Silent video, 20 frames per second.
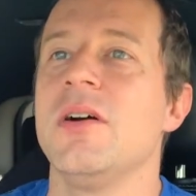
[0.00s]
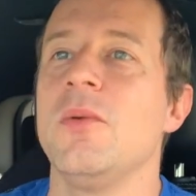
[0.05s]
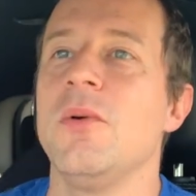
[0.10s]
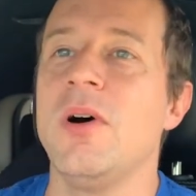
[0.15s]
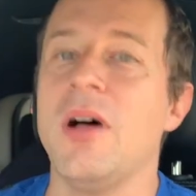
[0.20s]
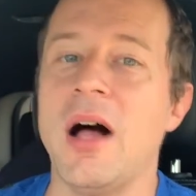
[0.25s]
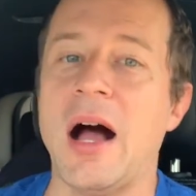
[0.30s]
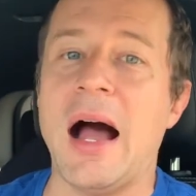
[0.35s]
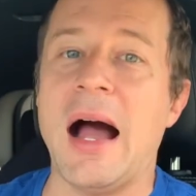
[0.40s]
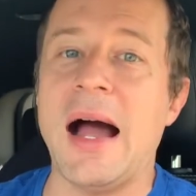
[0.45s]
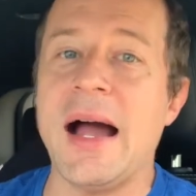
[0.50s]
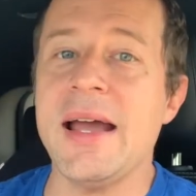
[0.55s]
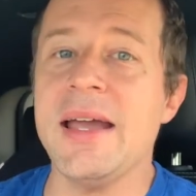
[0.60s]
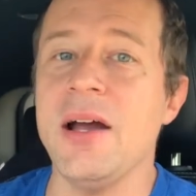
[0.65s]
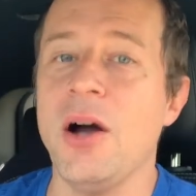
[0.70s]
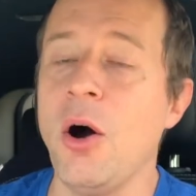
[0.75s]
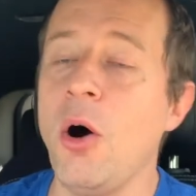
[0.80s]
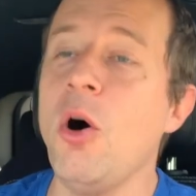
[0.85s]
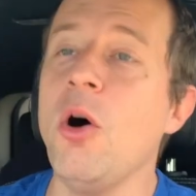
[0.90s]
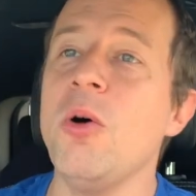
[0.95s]
Well, I
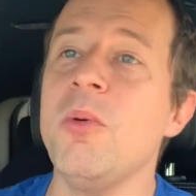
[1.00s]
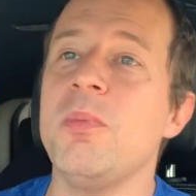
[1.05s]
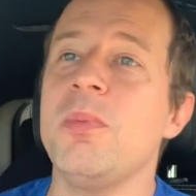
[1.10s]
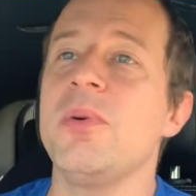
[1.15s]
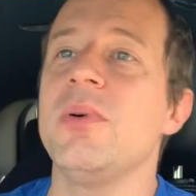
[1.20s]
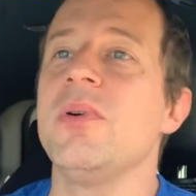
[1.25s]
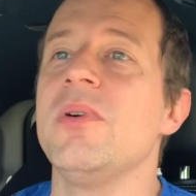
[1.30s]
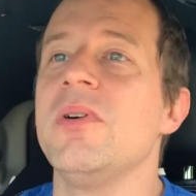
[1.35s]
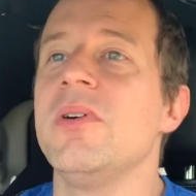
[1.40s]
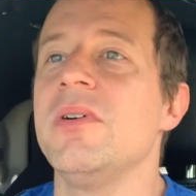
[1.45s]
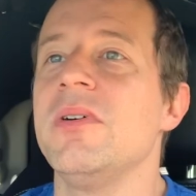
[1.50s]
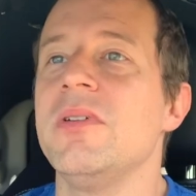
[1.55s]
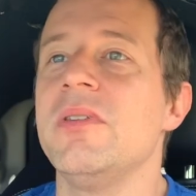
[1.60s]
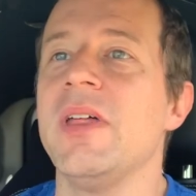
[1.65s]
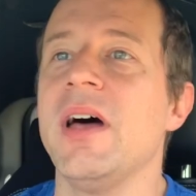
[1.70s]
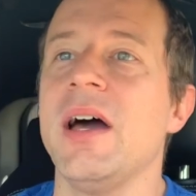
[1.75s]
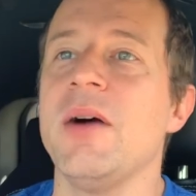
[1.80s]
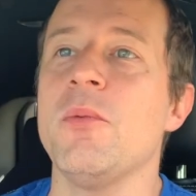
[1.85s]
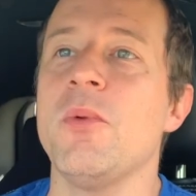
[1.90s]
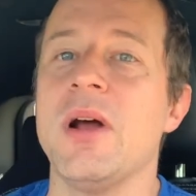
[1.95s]
hope
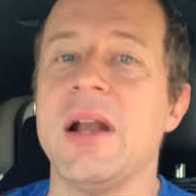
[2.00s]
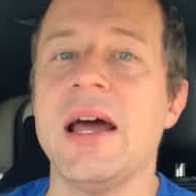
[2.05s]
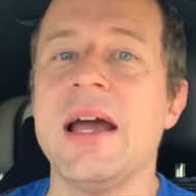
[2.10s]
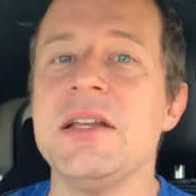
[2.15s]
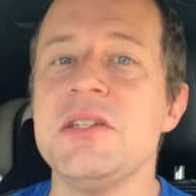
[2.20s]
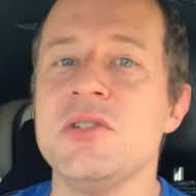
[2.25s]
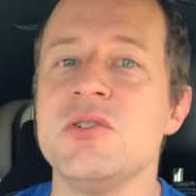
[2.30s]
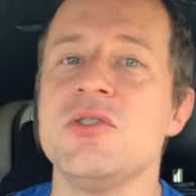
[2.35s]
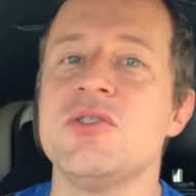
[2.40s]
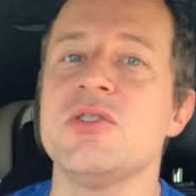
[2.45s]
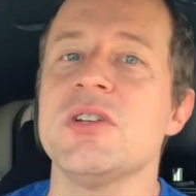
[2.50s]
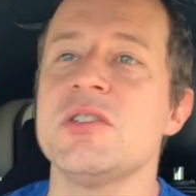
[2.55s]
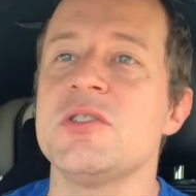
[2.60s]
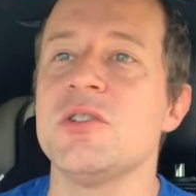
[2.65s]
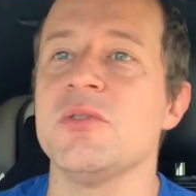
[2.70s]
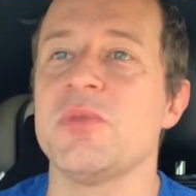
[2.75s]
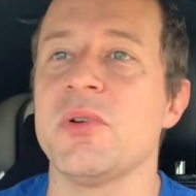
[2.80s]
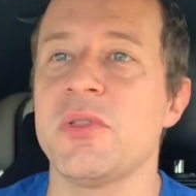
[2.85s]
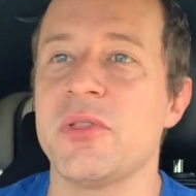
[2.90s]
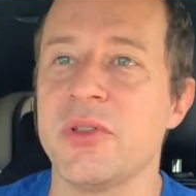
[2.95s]
that when I do
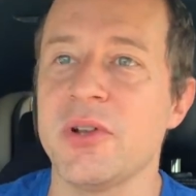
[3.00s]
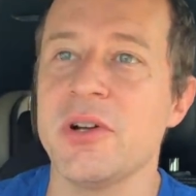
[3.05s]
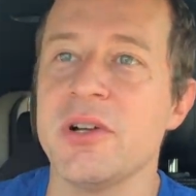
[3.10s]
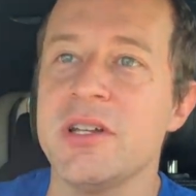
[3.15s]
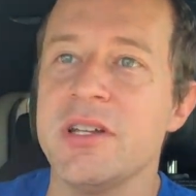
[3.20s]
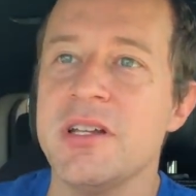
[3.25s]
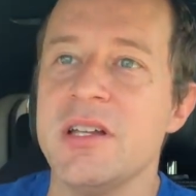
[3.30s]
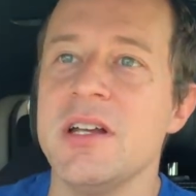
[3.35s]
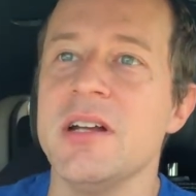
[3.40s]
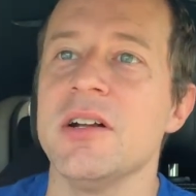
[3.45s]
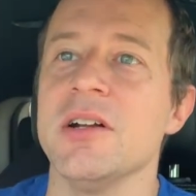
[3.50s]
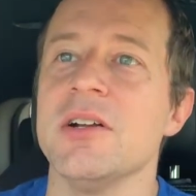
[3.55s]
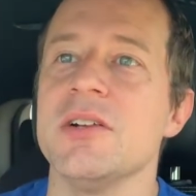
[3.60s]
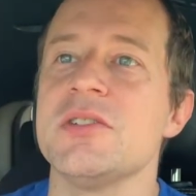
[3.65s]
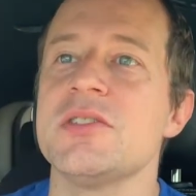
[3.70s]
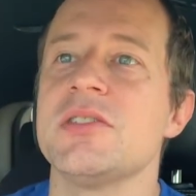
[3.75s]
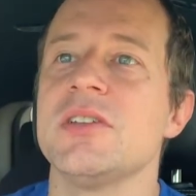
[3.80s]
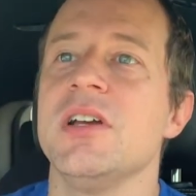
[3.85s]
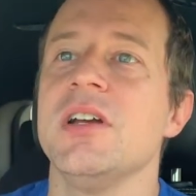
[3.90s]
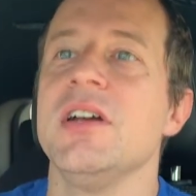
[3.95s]
jiu-jitsu for 30
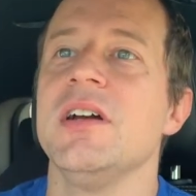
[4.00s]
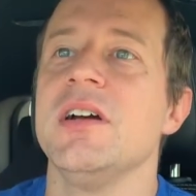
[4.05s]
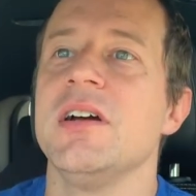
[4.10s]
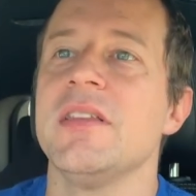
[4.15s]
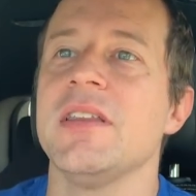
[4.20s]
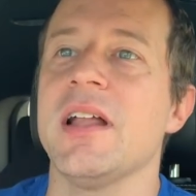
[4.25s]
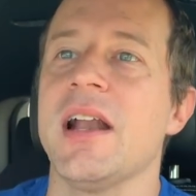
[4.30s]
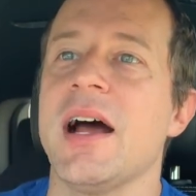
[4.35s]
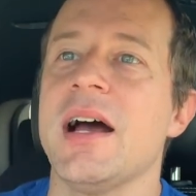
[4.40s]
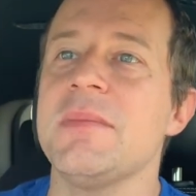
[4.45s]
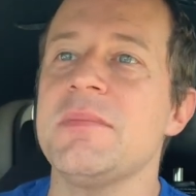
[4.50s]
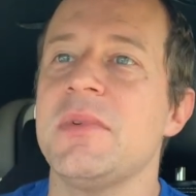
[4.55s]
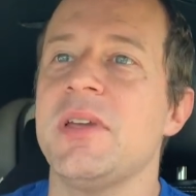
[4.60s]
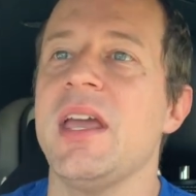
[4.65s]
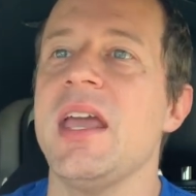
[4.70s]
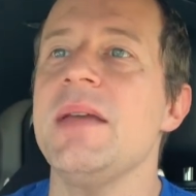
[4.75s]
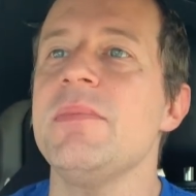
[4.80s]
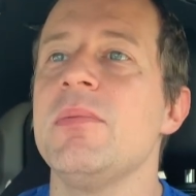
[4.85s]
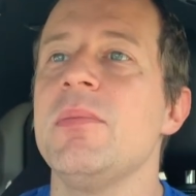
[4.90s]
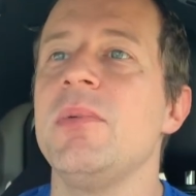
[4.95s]
years, that I'm
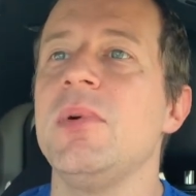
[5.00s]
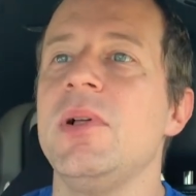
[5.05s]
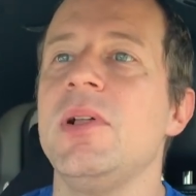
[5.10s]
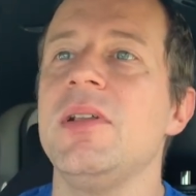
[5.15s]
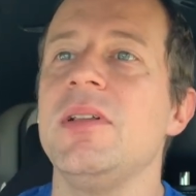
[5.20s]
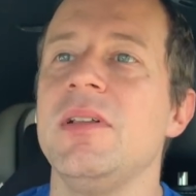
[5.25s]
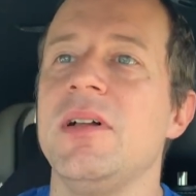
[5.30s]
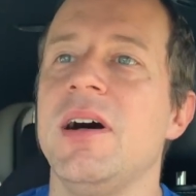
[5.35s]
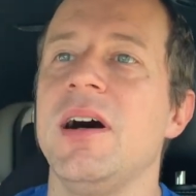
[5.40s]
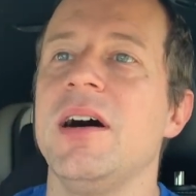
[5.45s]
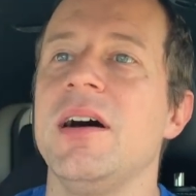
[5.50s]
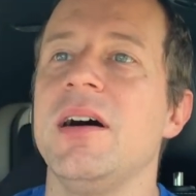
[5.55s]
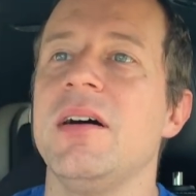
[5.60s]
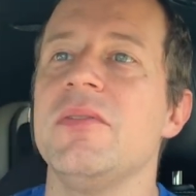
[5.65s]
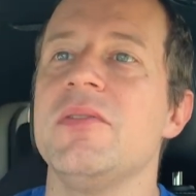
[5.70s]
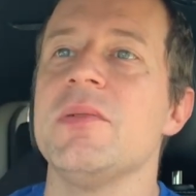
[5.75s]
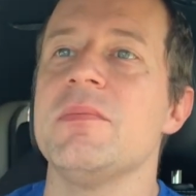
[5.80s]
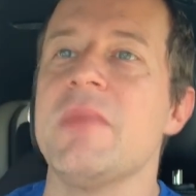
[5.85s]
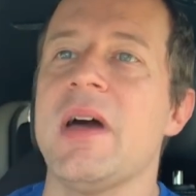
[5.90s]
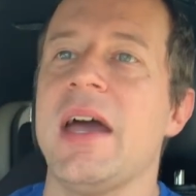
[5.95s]
capable
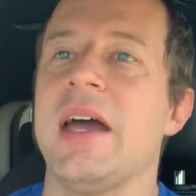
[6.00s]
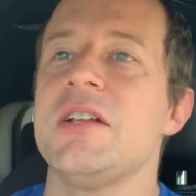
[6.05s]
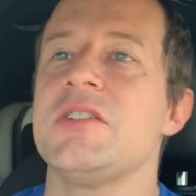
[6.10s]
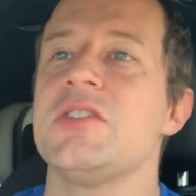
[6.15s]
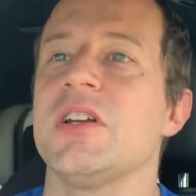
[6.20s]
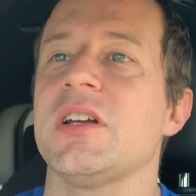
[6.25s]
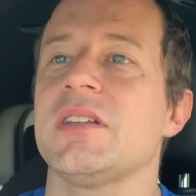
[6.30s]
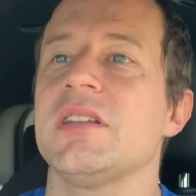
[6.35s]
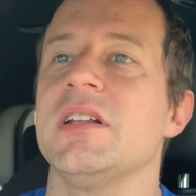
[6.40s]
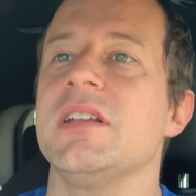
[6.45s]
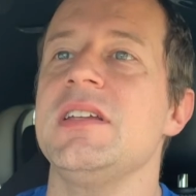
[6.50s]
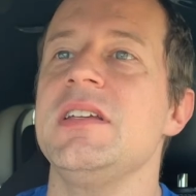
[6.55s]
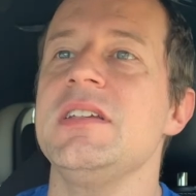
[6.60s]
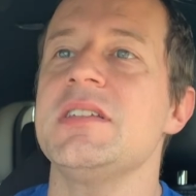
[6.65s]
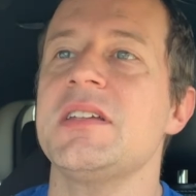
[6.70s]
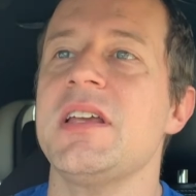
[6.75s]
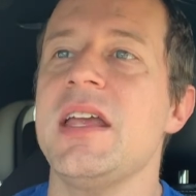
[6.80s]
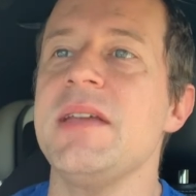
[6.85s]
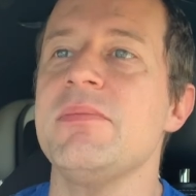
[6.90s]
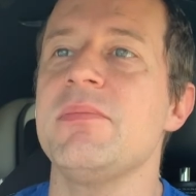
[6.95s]
of the magic that
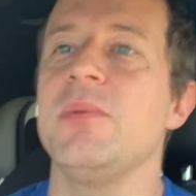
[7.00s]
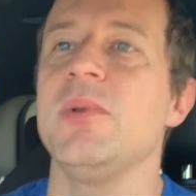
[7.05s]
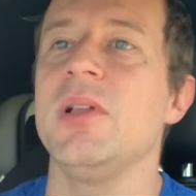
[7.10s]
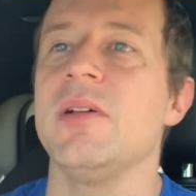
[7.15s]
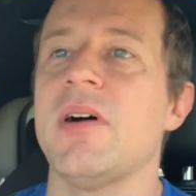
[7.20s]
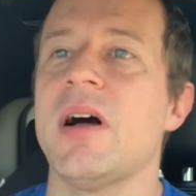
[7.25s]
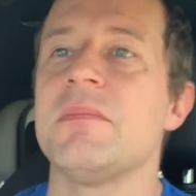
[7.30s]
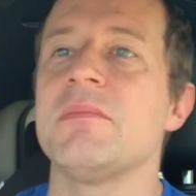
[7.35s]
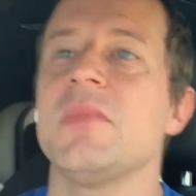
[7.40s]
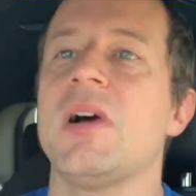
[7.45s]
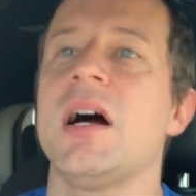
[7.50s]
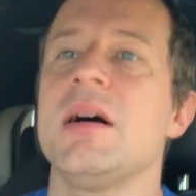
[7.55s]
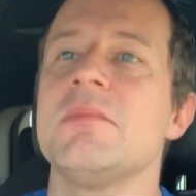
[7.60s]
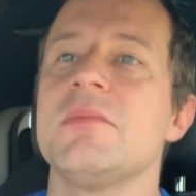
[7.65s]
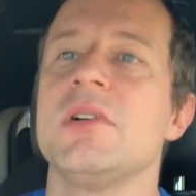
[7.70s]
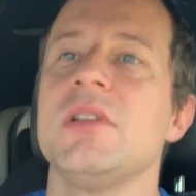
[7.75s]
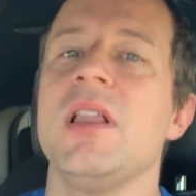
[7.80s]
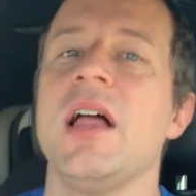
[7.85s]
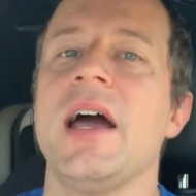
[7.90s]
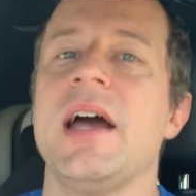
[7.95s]
he's capable of.
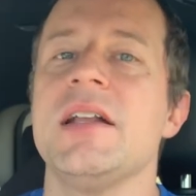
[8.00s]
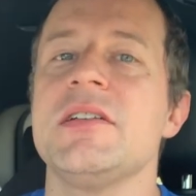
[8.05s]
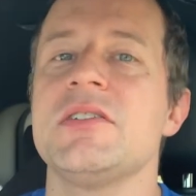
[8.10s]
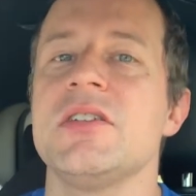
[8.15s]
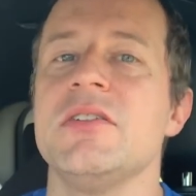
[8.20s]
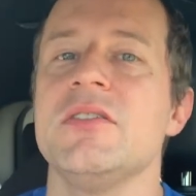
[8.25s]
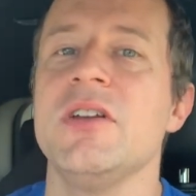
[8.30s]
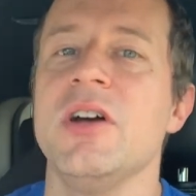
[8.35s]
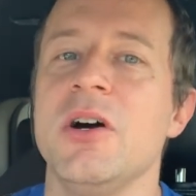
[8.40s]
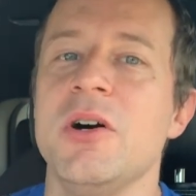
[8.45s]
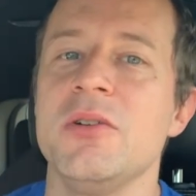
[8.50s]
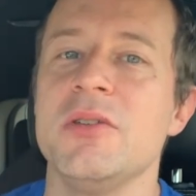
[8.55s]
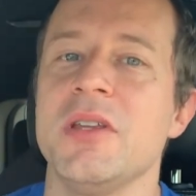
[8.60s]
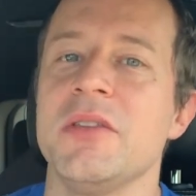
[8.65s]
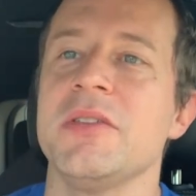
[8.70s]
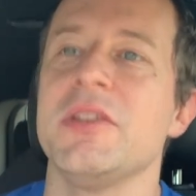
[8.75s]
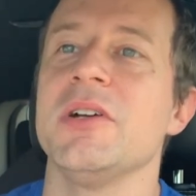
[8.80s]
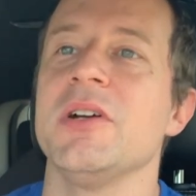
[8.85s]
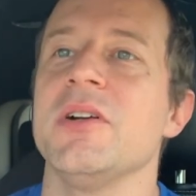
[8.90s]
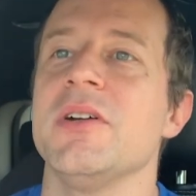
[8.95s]
I'm glad to know
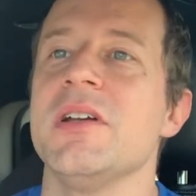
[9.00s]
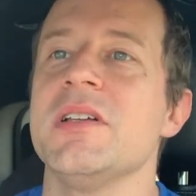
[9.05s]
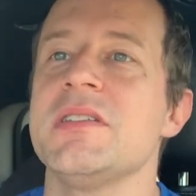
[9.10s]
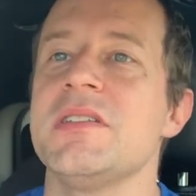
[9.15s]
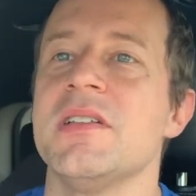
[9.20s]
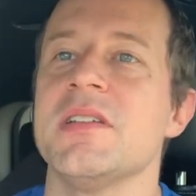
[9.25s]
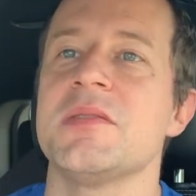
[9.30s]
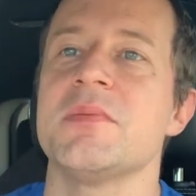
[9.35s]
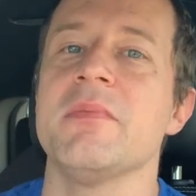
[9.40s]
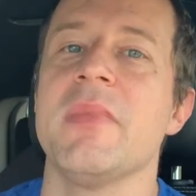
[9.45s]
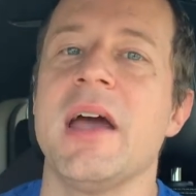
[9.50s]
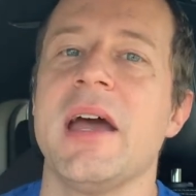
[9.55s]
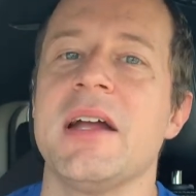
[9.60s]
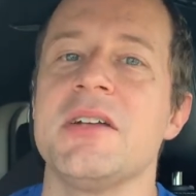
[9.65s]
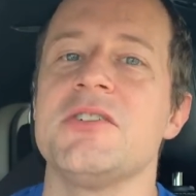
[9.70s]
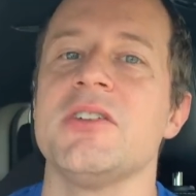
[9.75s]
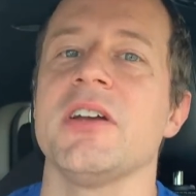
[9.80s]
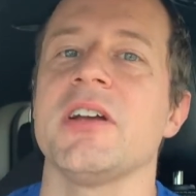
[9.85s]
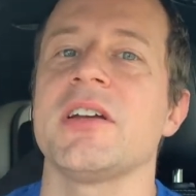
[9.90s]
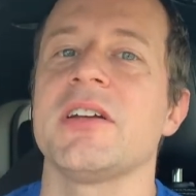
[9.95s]
that there is this
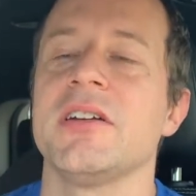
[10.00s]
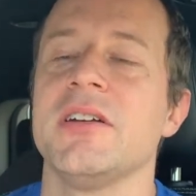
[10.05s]
magic